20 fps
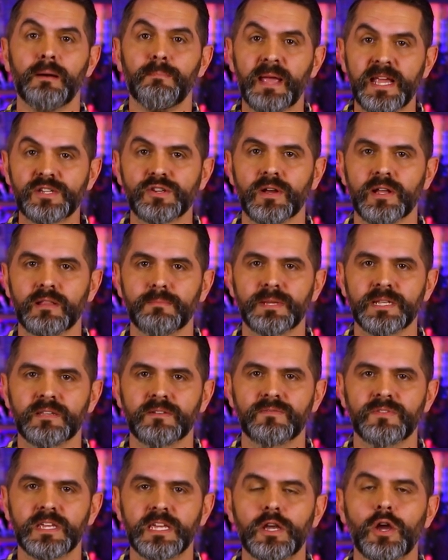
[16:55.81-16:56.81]
A major element
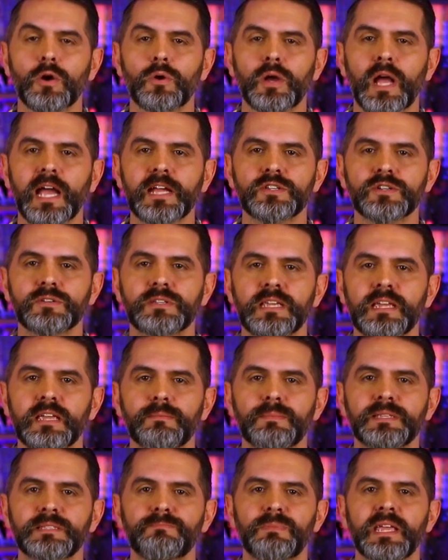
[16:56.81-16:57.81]
of the Gokaiger
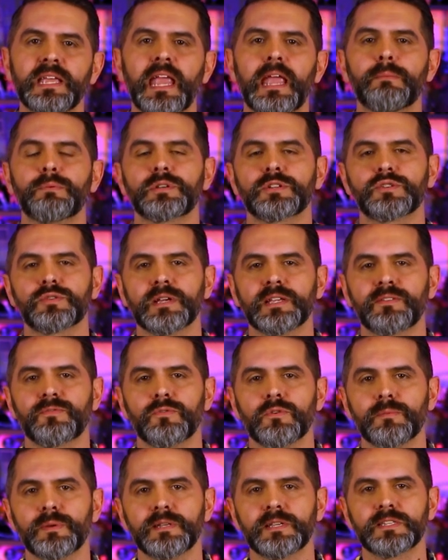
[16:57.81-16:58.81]
team is being able to
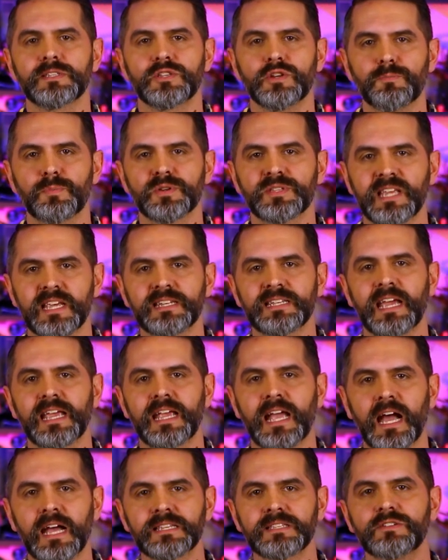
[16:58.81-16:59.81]
transform into Super
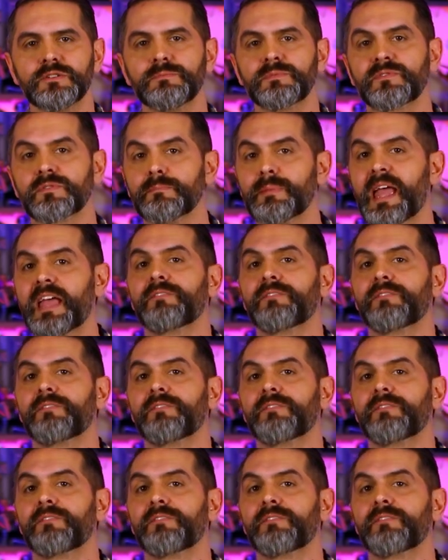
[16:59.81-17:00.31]
Sentai costumes from